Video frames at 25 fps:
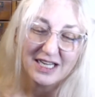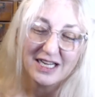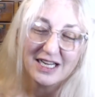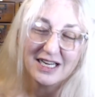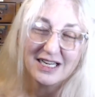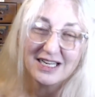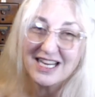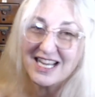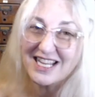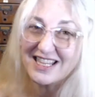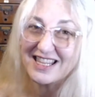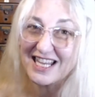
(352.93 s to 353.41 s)

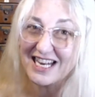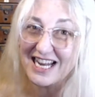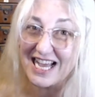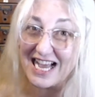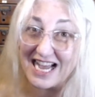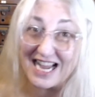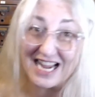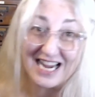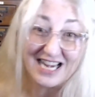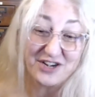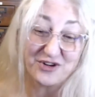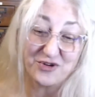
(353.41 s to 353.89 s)
Not that
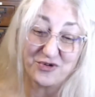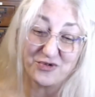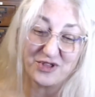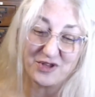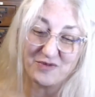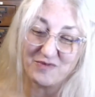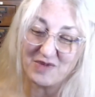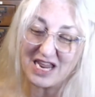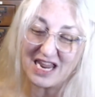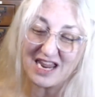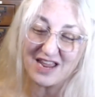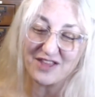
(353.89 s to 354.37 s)
I knew
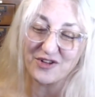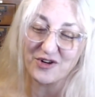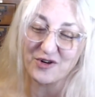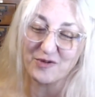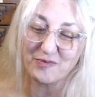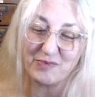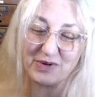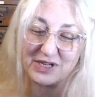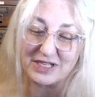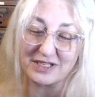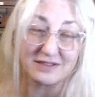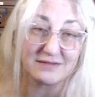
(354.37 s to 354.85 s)
them either,
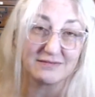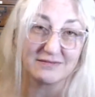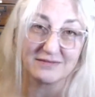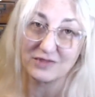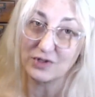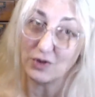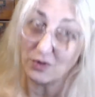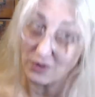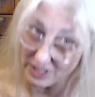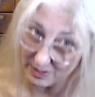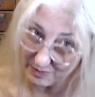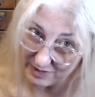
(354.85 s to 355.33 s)
but
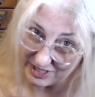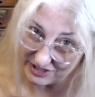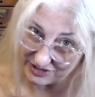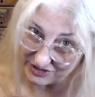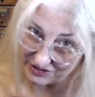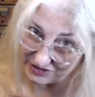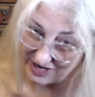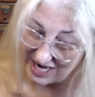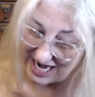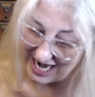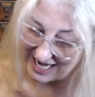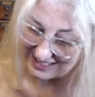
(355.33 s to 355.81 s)
don't get me
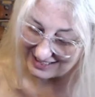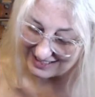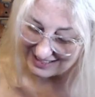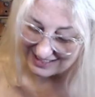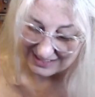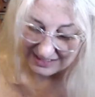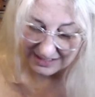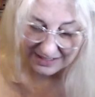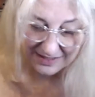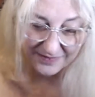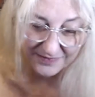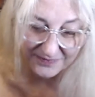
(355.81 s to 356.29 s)
distracted.
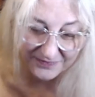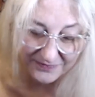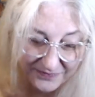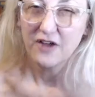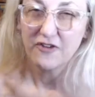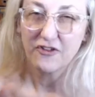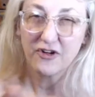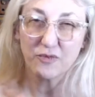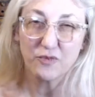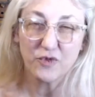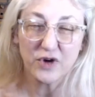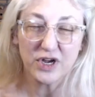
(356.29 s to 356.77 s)

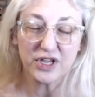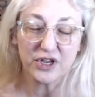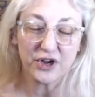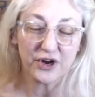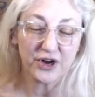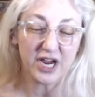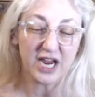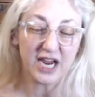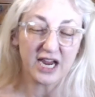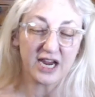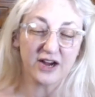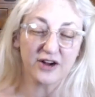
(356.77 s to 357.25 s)
From what you're
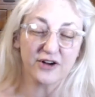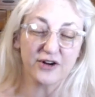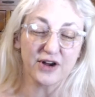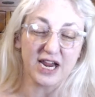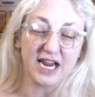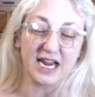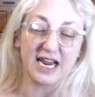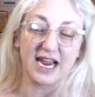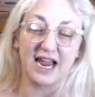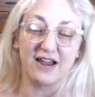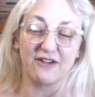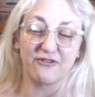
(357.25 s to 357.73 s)

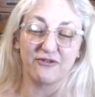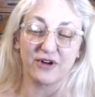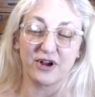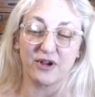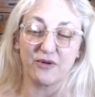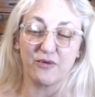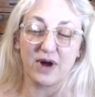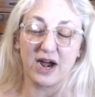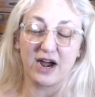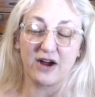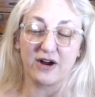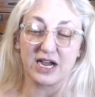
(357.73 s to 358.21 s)
hearing
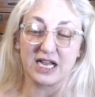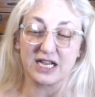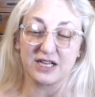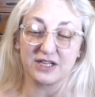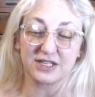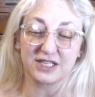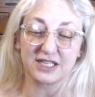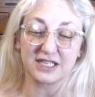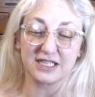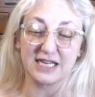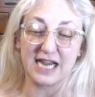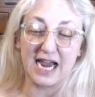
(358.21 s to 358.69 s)
everywhere
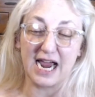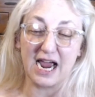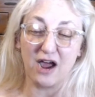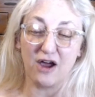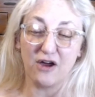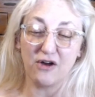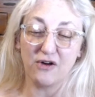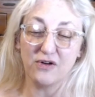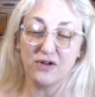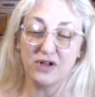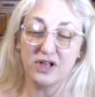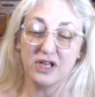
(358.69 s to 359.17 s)
else
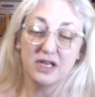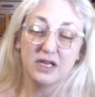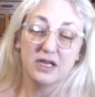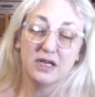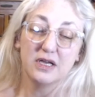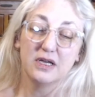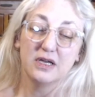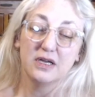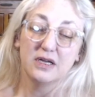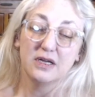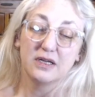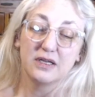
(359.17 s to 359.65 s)
now,
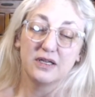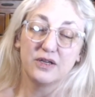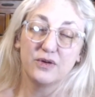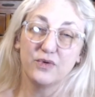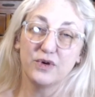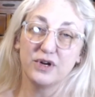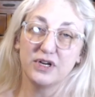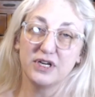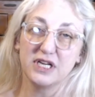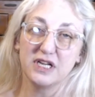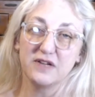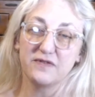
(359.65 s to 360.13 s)
you
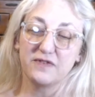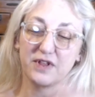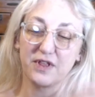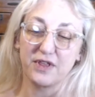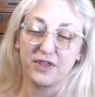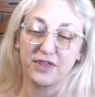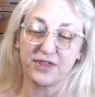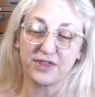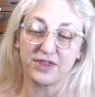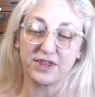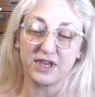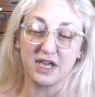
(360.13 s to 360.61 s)
wouldn't even
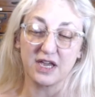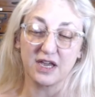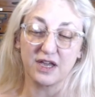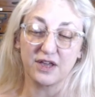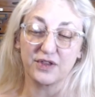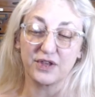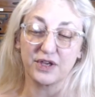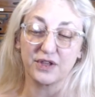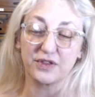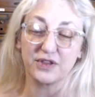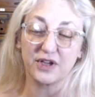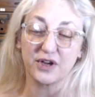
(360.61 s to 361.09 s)
think
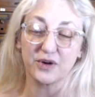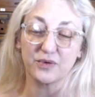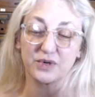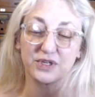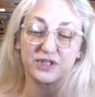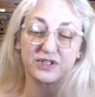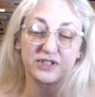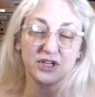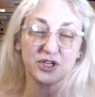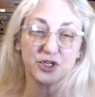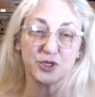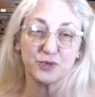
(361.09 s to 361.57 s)
that there was
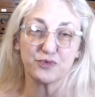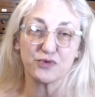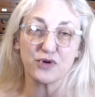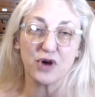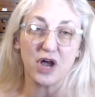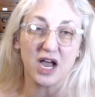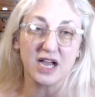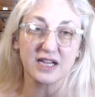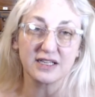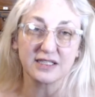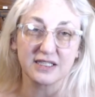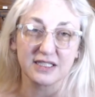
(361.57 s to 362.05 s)
such
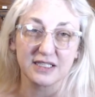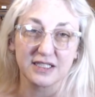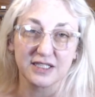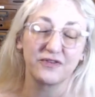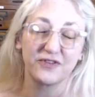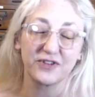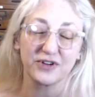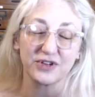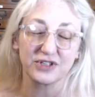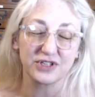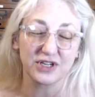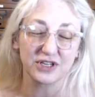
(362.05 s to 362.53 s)
prizes
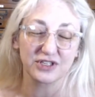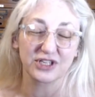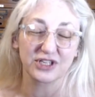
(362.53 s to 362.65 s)
for such